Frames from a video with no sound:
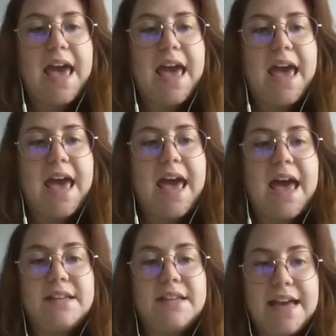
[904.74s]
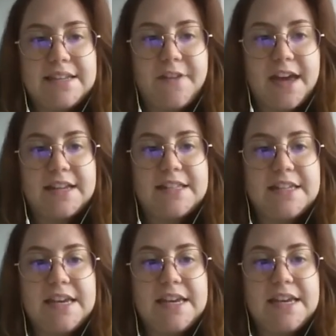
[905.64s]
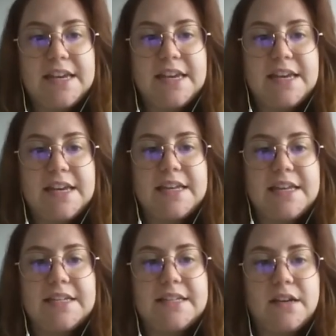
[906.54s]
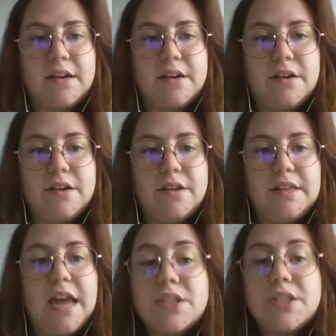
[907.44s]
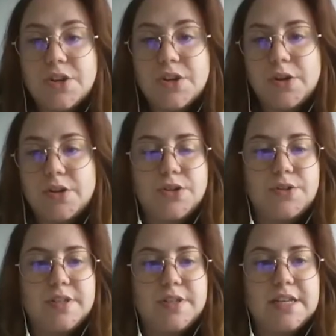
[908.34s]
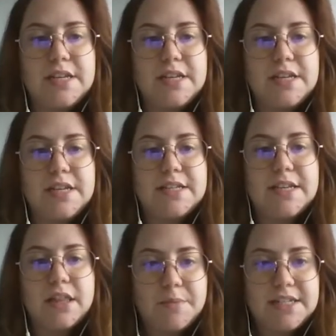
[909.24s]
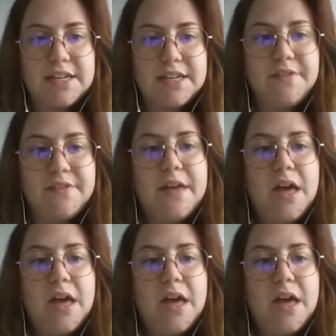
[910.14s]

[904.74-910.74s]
And the last effect is an answer to the second objective